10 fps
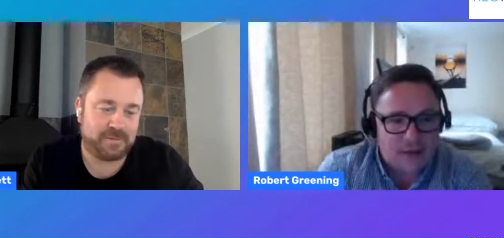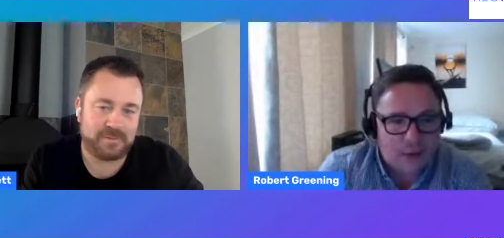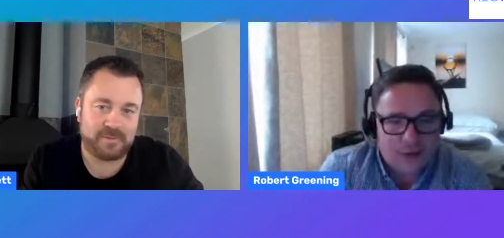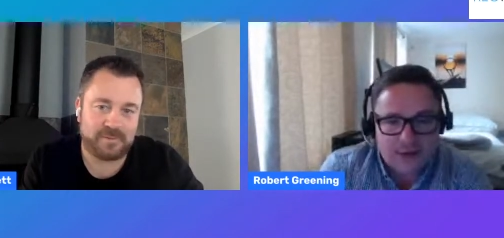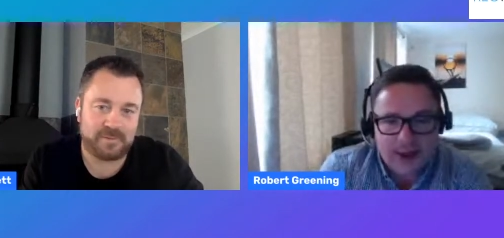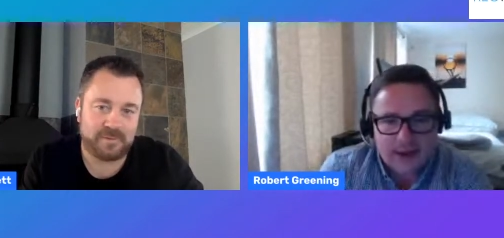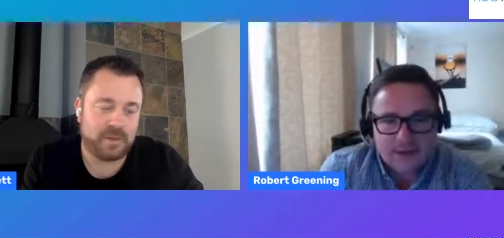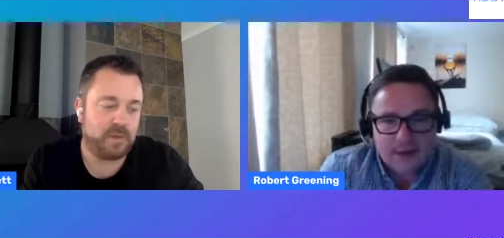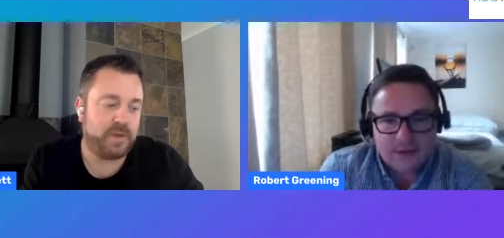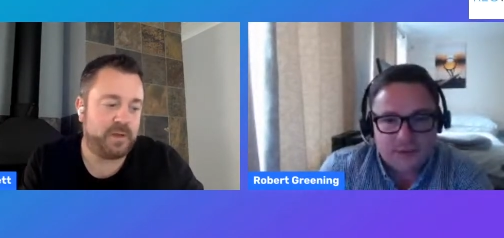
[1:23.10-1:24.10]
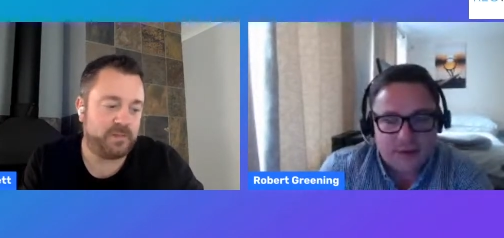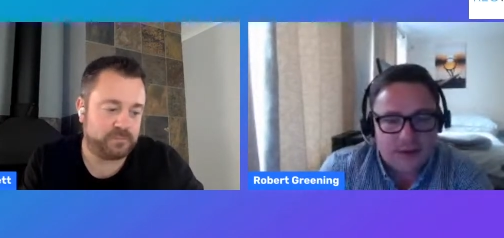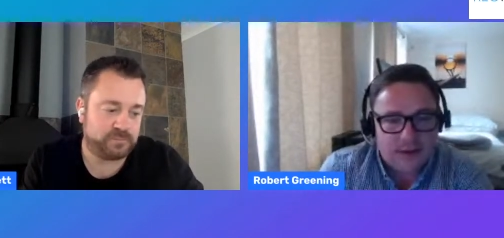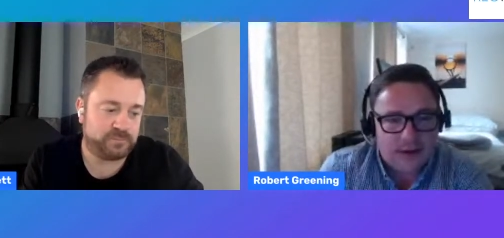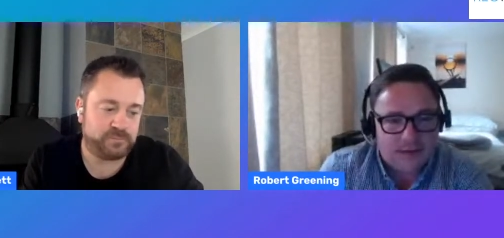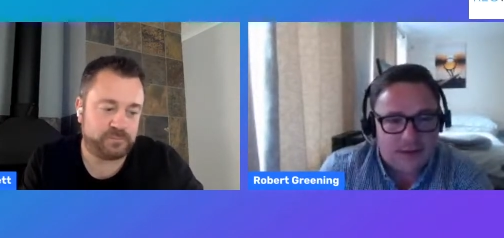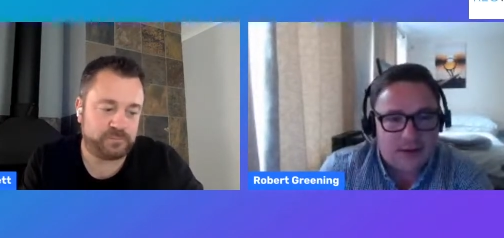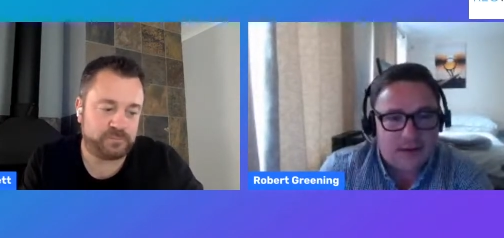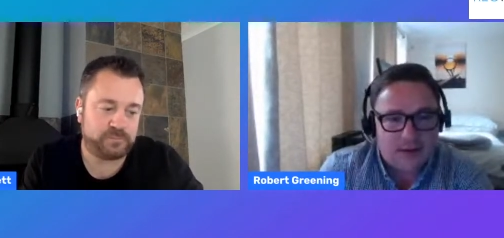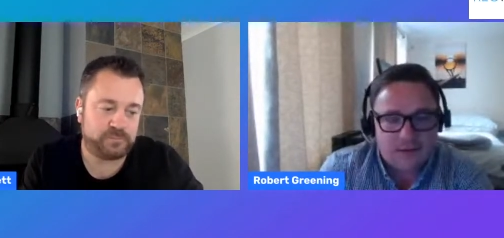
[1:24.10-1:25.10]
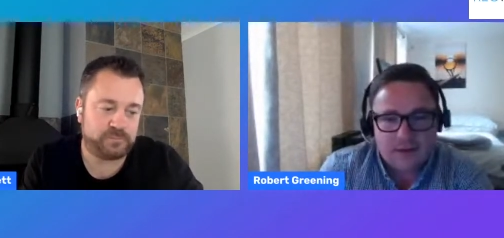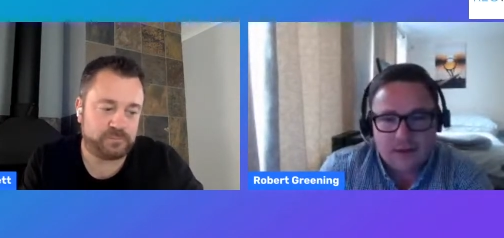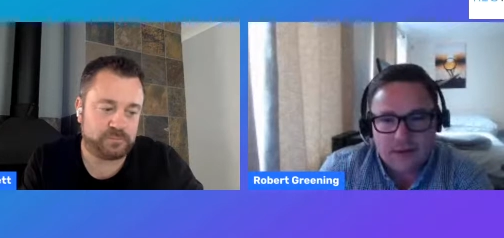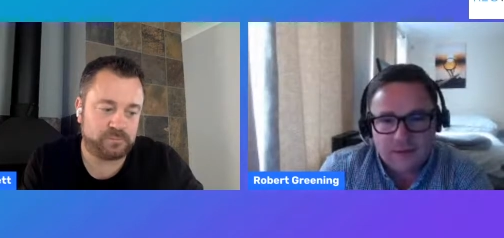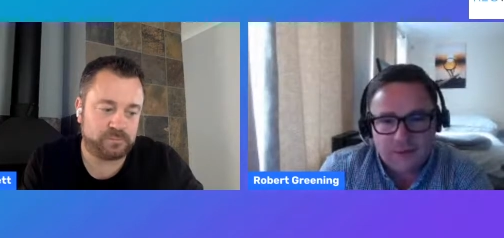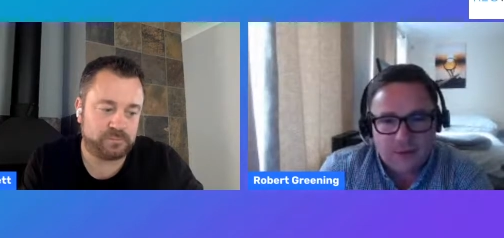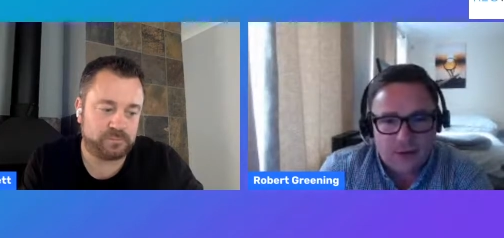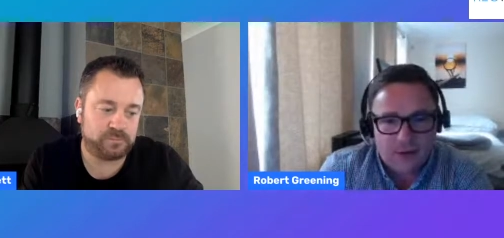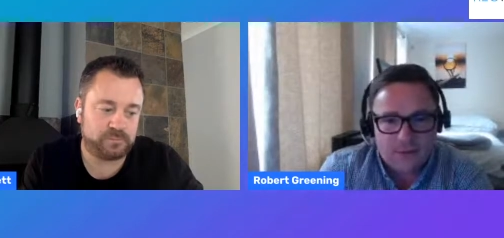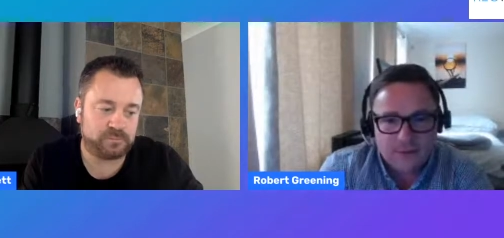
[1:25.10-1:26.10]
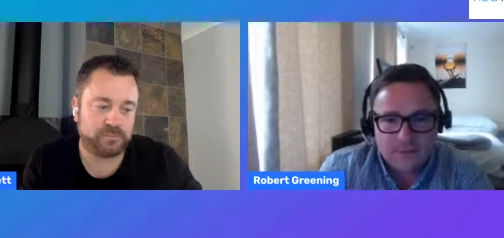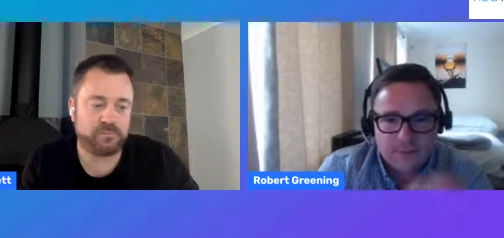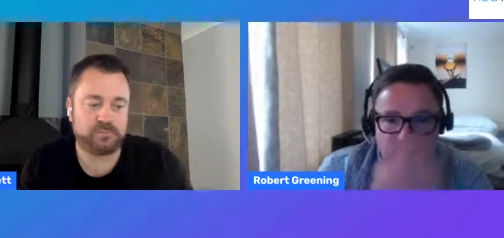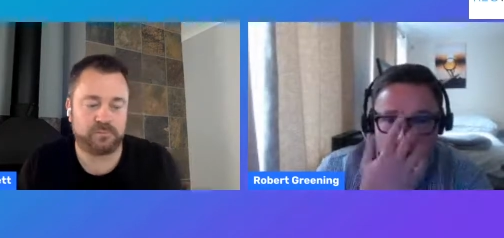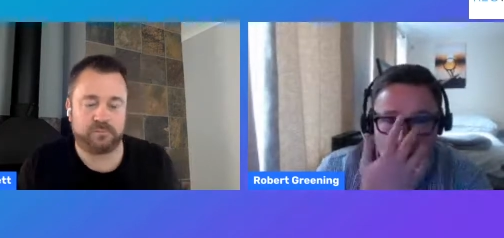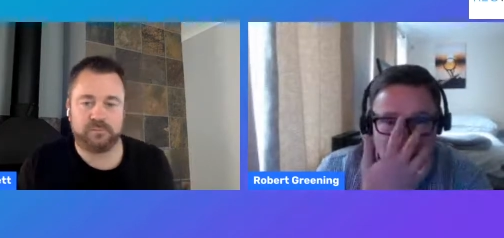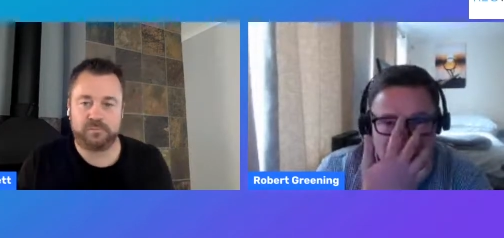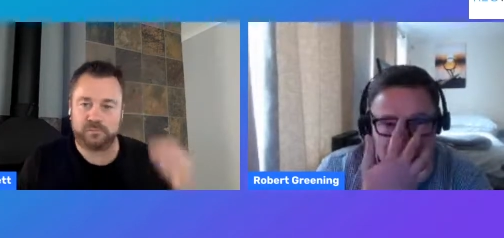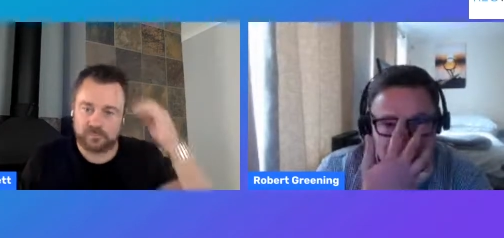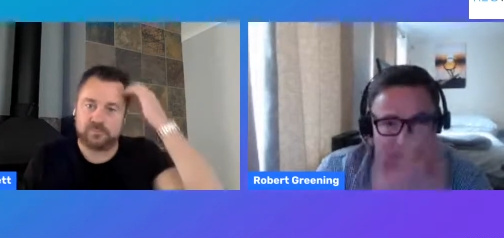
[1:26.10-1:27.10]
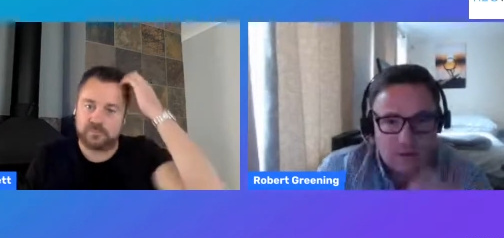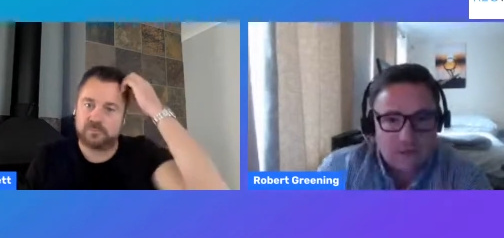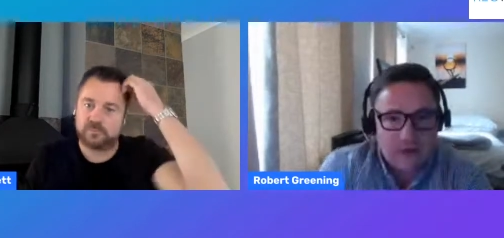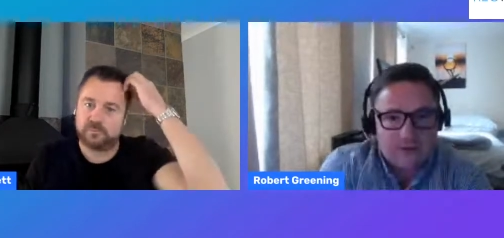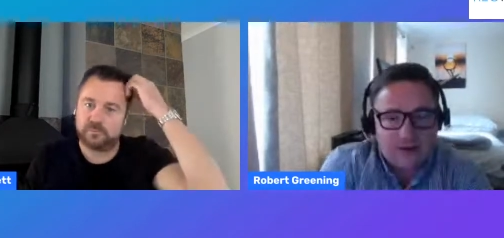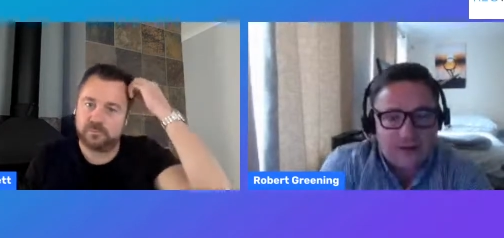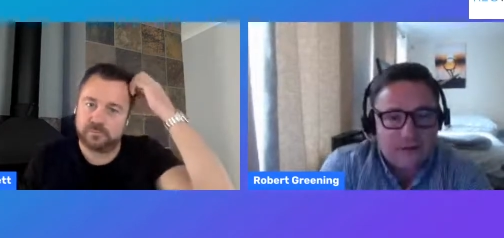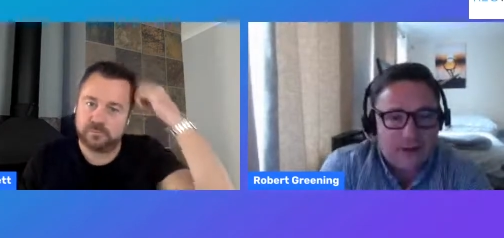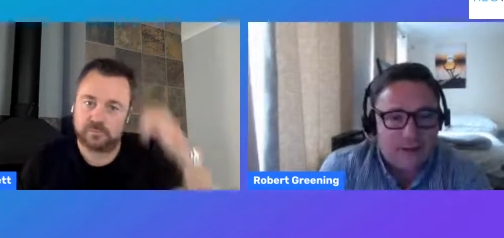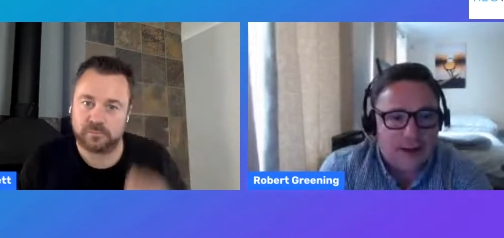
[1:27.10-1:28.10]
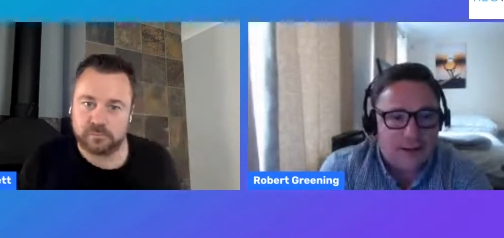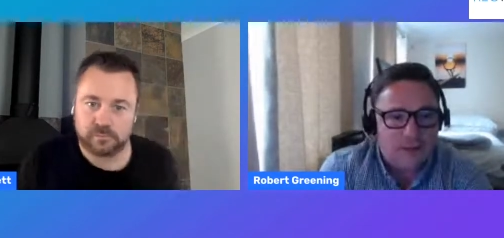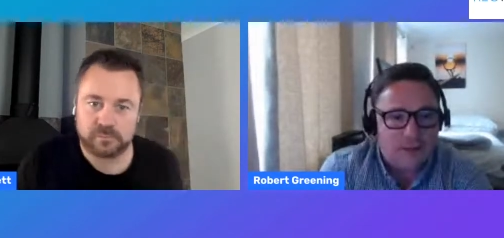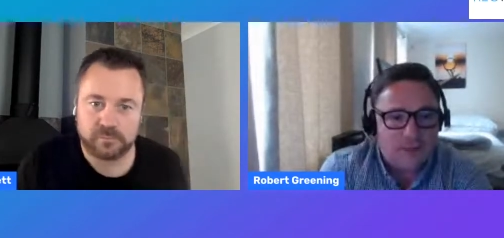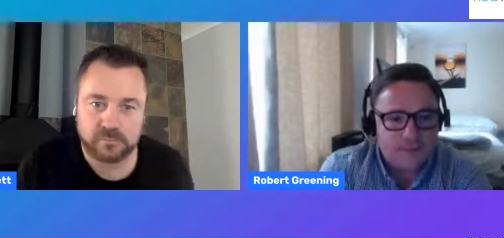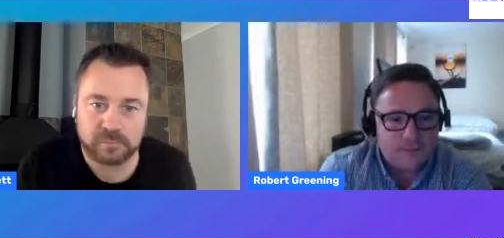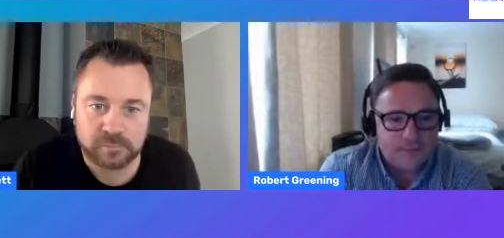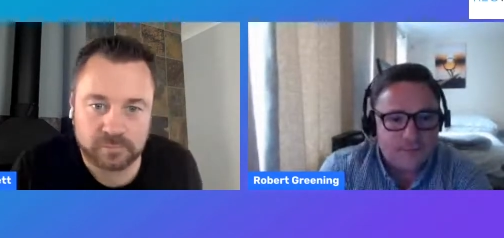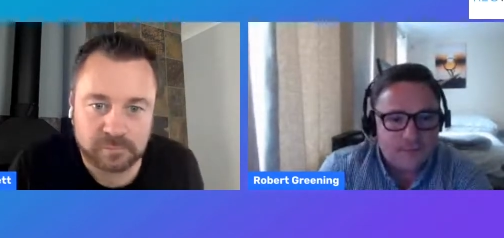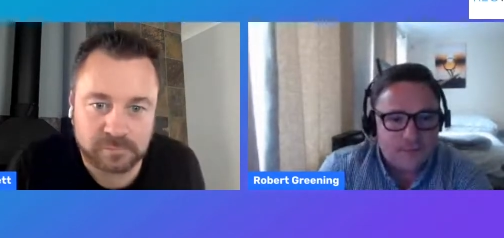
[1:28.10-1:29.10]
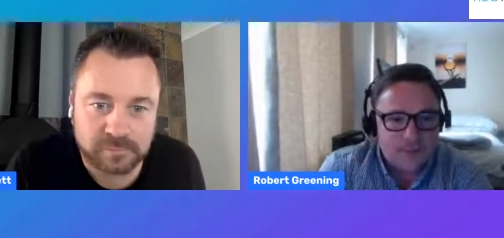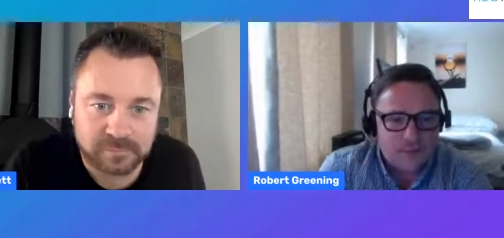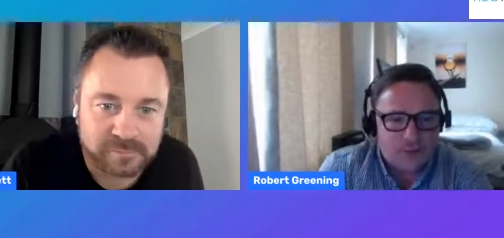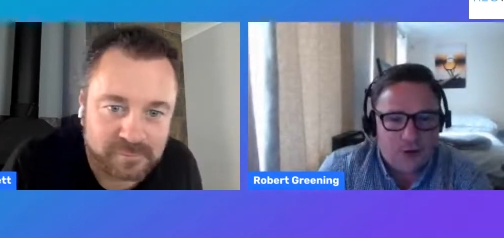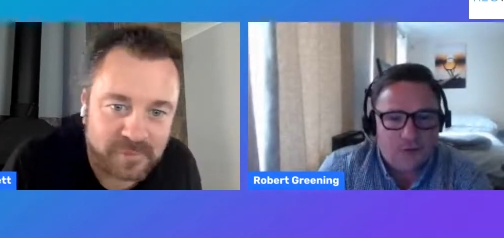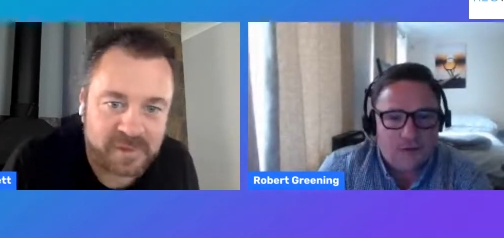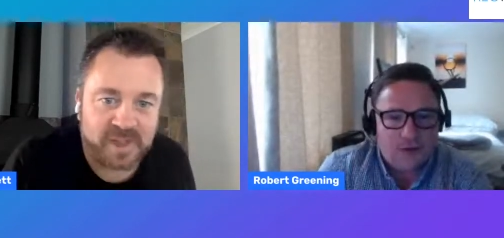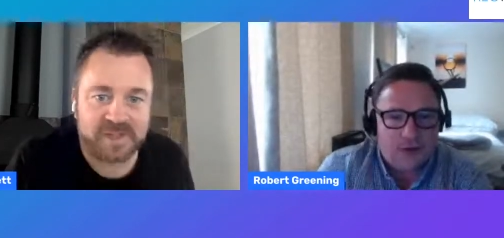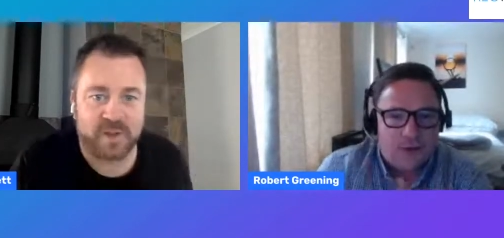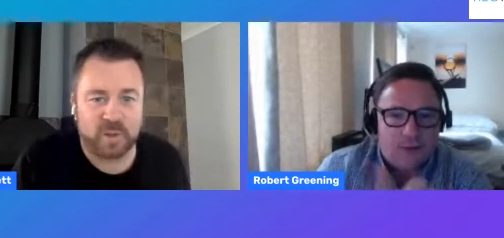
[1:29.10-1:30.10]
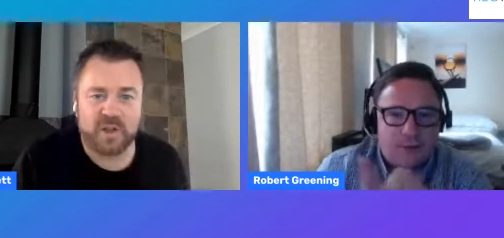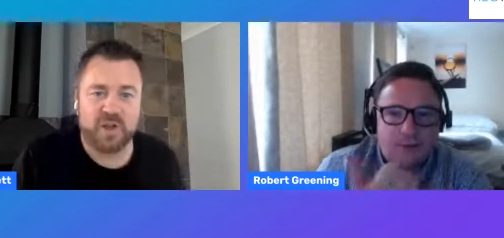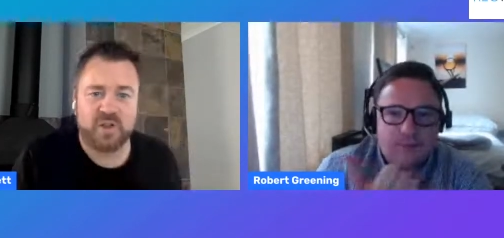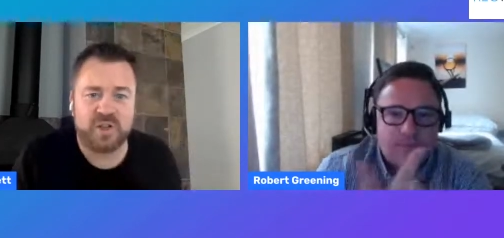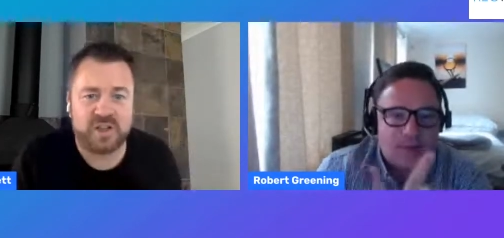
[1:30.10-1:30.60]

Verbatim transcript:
Speaker 1: So within the Access okay. suite, there's a there's a there's a few CRMs that actually integrate with Cloud Call. Profile, could